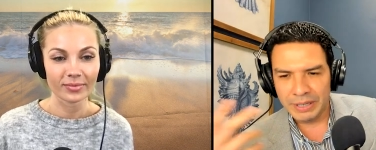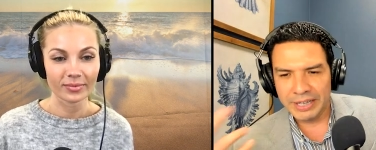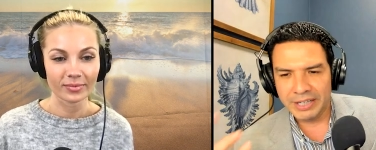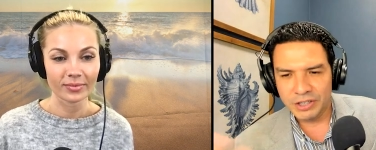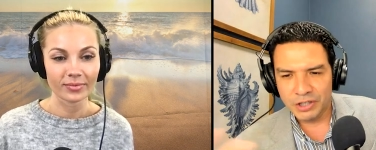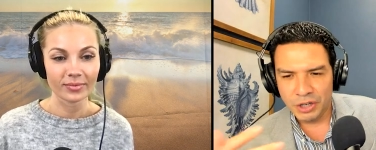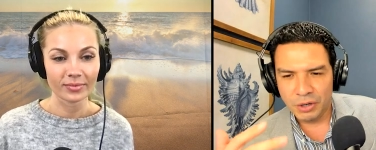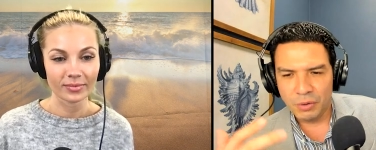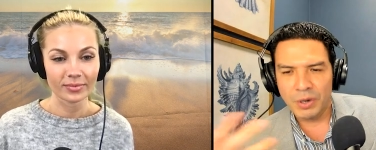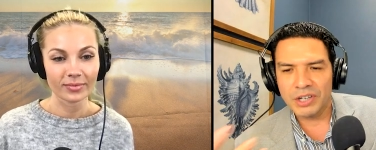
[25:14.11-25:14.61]

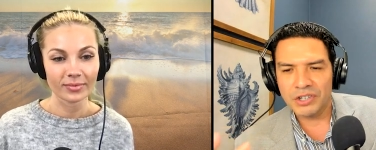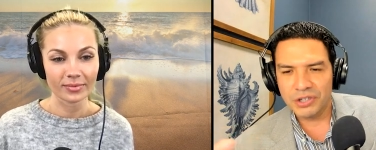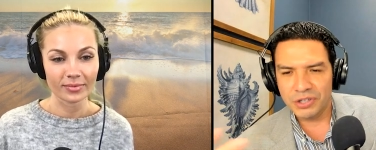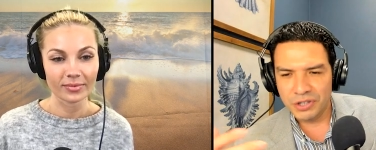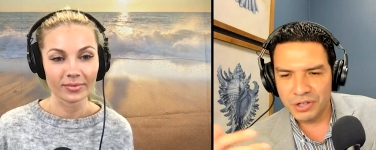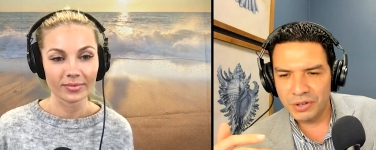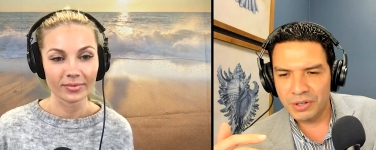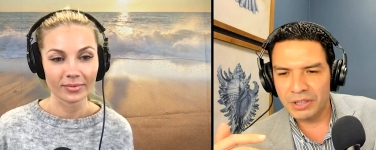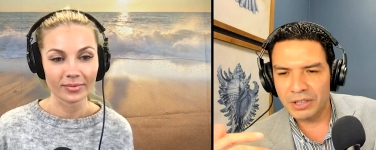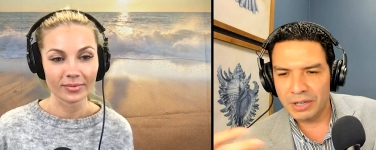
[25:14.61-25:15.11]
Speaker 1: like, she
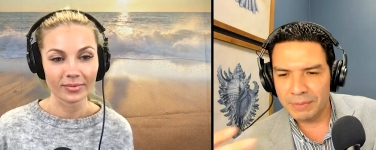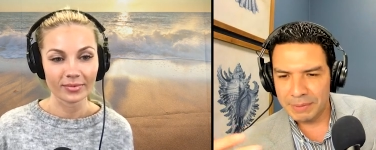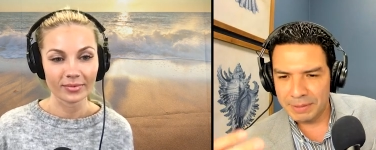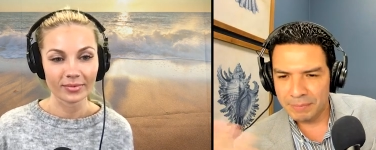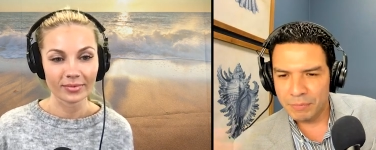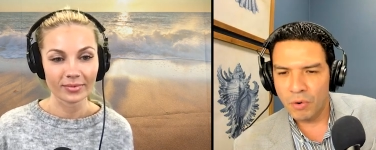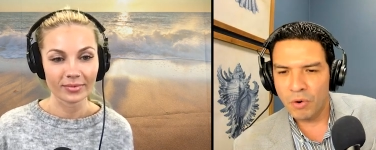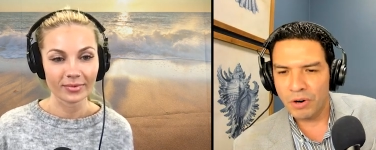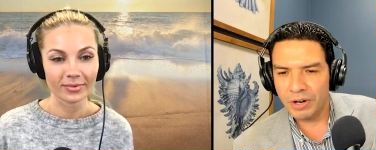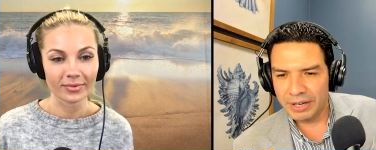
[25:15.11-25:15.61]
questioned you a little
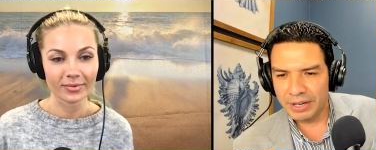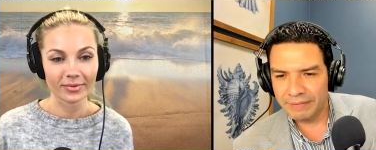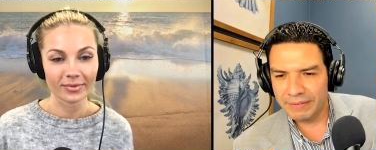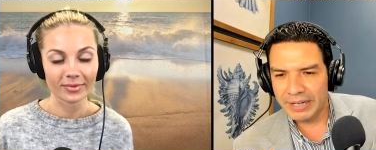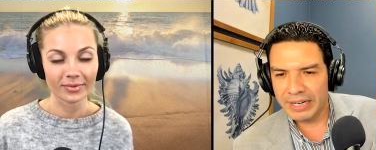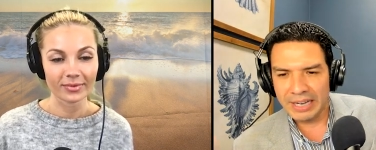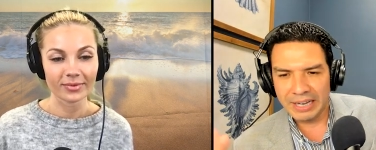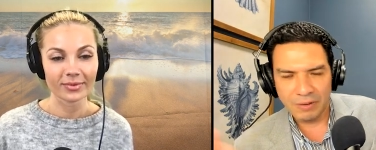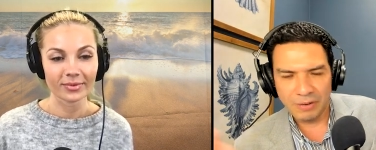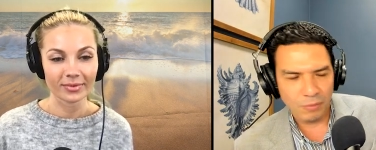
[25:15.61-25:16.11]
bit more even.